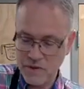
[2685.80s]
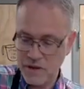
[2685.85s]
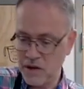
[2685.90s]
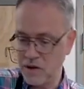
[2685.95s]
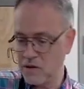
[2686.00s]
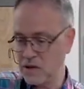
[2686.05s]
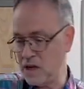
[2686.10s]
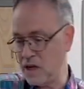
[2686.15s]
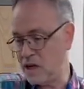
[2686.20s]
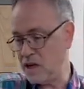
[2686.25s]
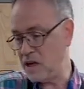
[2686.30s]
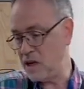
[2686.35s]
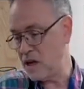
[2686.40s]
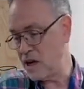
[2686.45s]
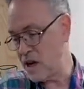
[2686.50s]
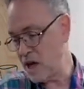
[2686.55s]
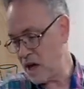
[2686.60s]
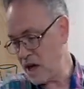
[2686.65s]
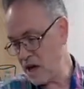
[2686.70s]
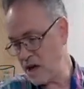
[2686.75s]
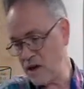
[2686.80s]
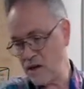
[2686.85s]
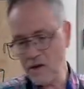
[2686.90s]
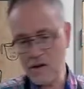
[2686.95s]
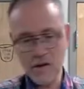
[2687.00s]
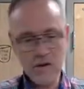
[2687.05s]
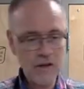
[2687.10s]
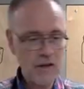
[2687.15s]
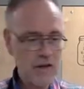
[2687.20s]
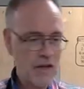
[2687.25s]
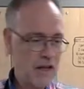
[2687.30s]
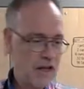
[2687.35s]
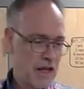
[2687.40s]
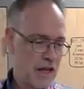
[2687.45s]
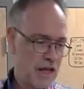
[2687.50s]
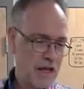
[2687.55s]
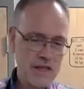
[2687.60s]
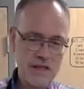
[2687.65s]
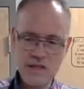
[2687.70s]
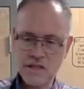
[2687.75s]
Okay, now
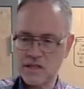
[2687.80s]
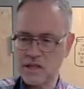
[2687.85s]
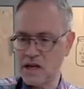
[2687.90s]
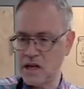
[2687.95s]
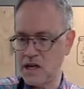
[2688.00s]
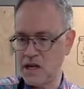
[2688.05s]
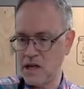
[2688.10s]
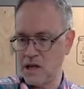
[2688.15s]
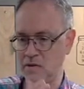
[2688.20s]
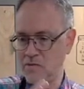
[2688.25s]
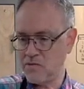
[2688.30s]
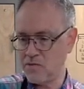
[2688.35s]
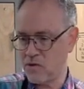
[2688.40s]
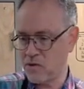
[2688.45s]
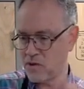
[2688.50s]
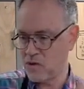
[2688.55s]
it's time for